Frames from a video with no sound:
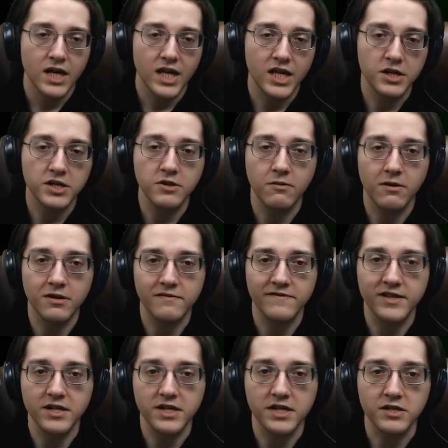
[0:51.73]
You can do all
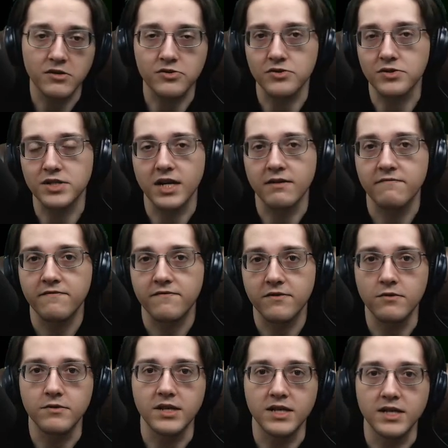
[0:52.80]
of the social stuff
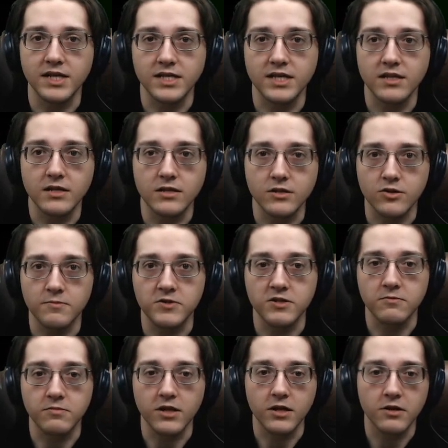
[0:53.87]
through the links in the
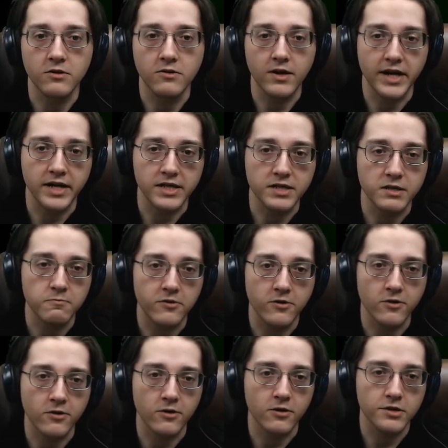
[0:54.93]
description below as
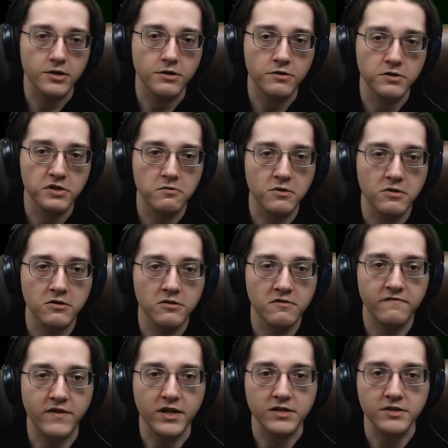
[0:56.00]
per
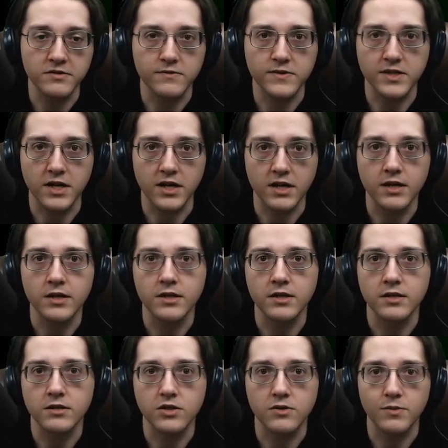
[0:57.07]
usual. Follows
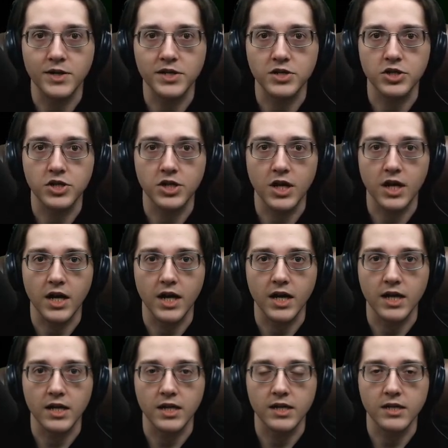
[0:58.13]
on Twitch
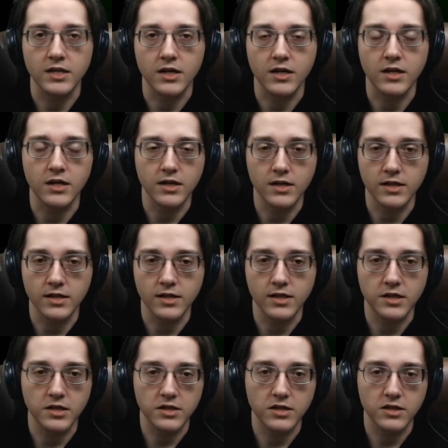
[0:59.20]
and
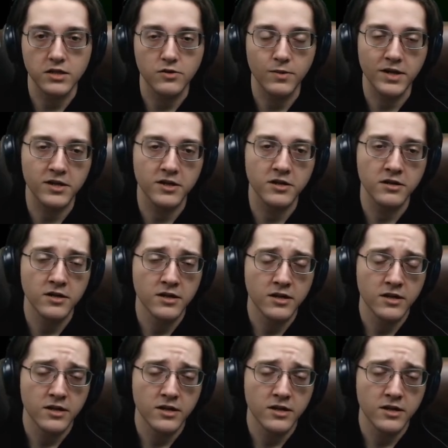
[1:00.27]
on Twitter.